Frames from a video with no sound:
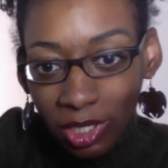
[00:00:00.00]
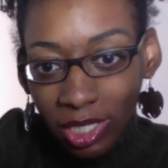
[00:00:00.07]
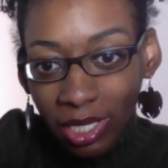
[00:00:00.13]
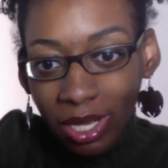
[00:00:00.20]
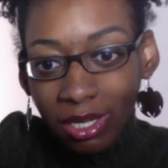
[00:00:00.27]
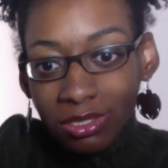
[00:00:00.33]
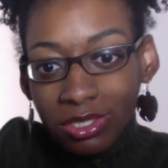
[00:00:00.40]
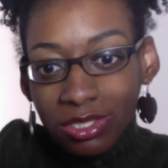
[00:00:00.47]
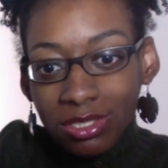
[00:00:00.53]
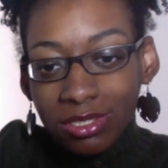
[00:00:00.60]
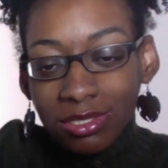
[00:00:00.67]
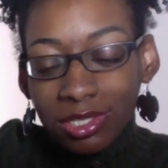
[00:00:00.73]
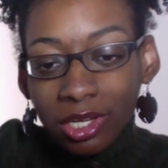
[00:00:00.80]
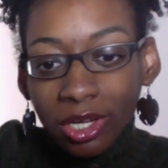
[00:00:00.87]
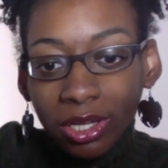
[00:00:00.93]
Y'all just
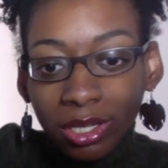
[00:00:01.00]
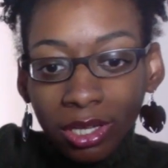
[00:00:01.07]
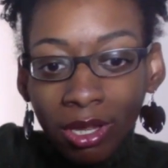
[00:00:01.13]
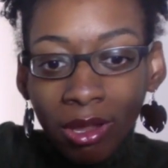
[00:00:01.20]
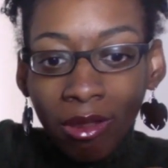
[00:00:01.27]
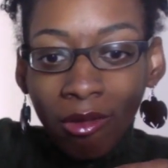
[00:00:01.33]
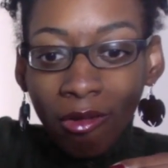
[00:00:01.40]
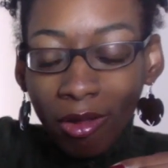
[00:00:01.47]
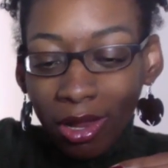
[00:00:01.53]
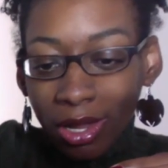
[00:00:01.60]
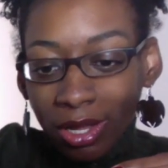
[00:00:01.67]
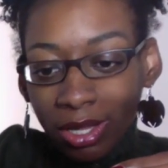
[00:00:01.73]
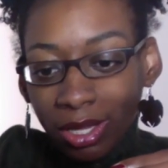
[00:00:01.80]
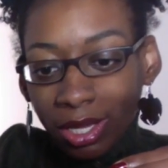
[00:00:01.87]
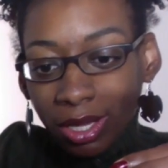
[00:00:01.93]
stuck. I
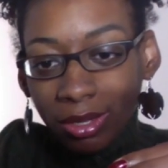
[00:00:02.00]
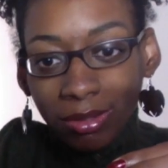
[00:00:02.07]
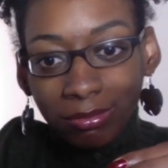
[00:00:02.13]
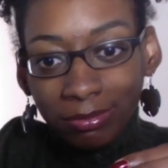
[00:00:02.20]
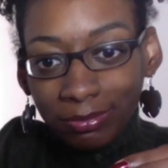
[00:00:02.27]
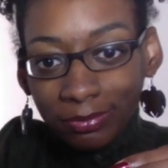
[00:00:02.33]
ain't.